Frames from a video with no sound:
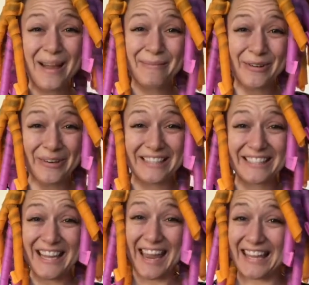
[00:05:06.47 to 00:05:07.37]
I'm going to
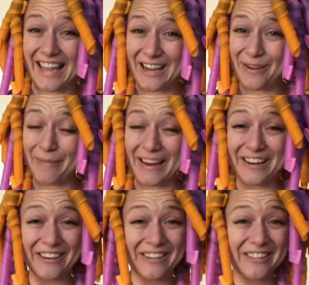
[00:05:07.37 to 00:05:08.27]
take out my
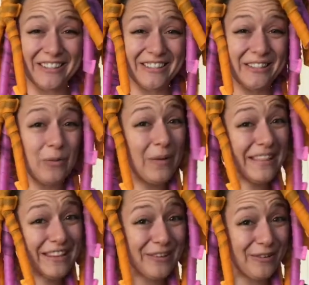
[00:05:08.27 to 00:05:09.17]
curls
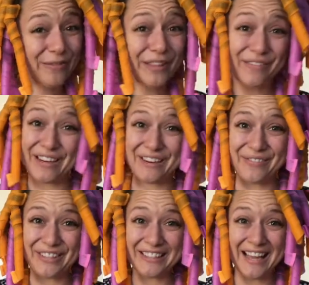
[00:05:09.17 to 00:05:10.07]
with you for the very
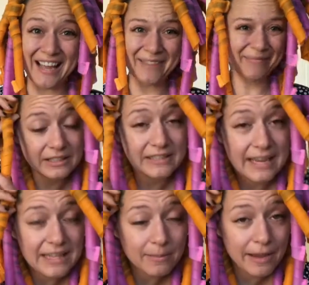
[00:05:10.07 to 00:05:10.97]
first time. To
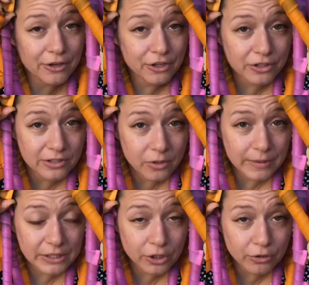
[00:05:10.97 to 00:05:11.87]
take them out, you're just
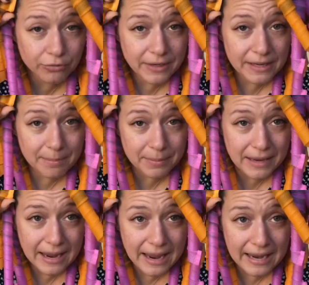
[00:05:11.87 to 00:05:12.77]
going to grip
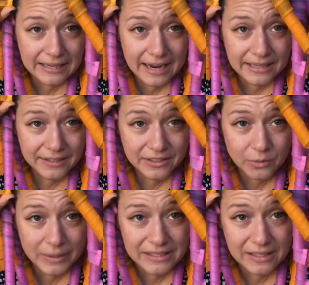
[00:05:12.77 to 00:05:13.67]
and kind of
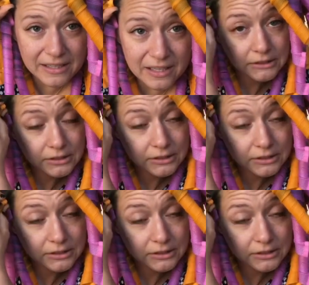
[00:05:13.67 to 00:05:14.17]
squeeze a little